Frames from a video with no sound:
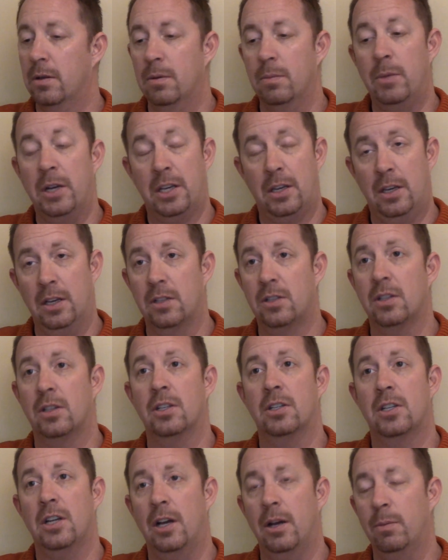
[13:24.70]
my kids at
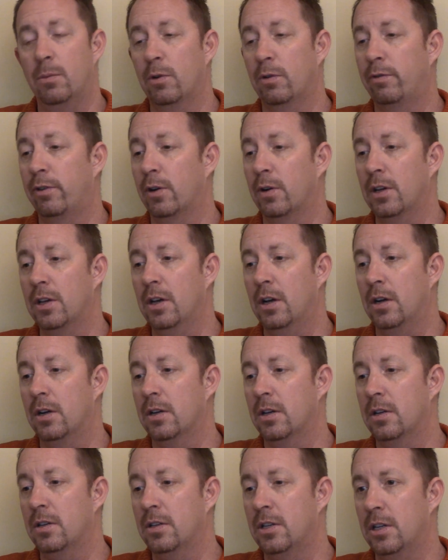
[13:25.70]
the time were very young
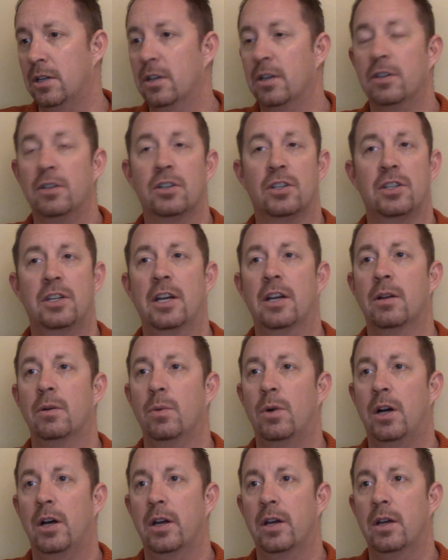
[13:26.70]
and didn't understand
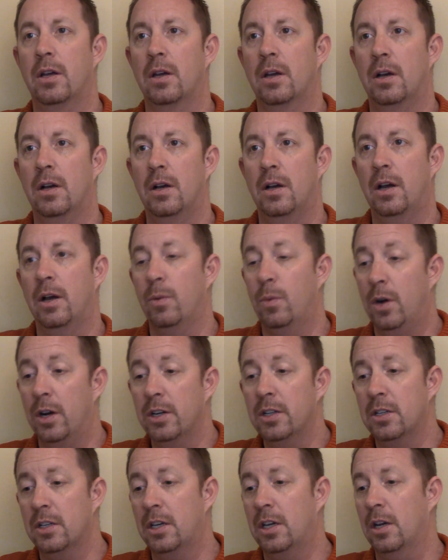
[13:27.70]
why I
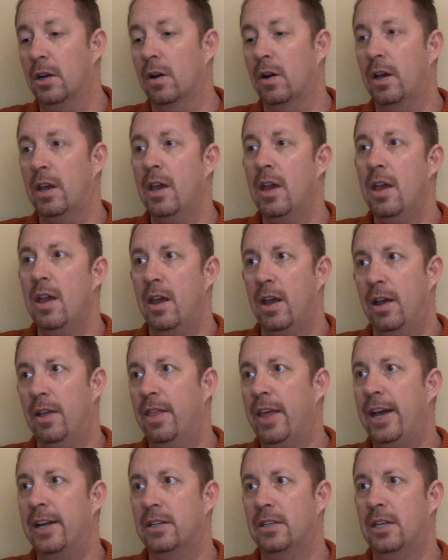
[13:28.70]
wanted to carry. And
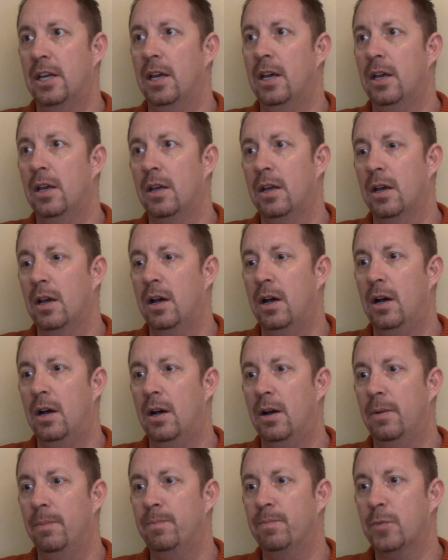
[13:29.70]
that day
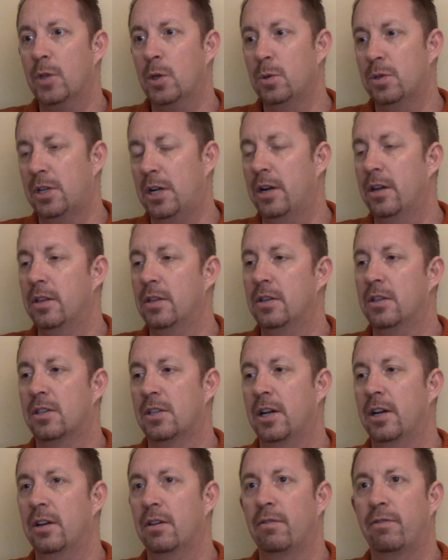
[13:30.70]
was kind of the
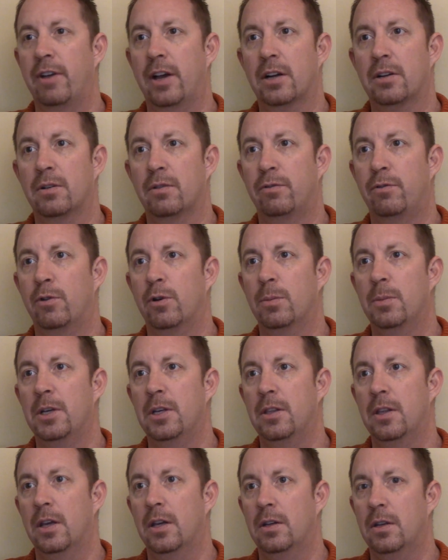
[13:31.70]
deciding factor for me
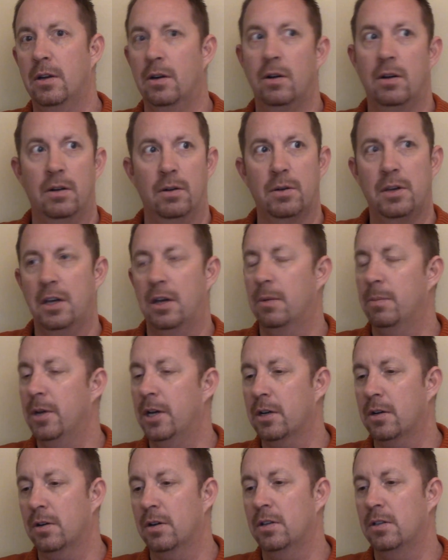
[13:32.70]
that, you know, okay, I'm
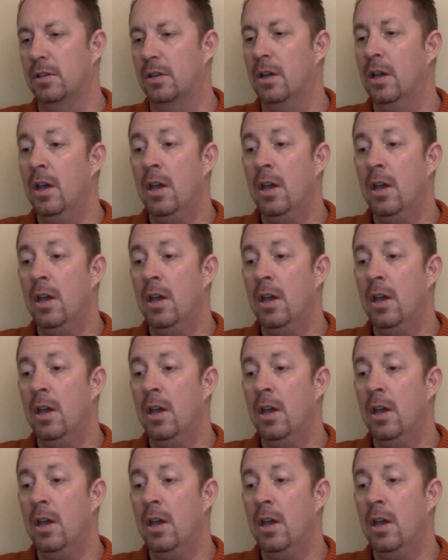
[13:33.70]
not crazy.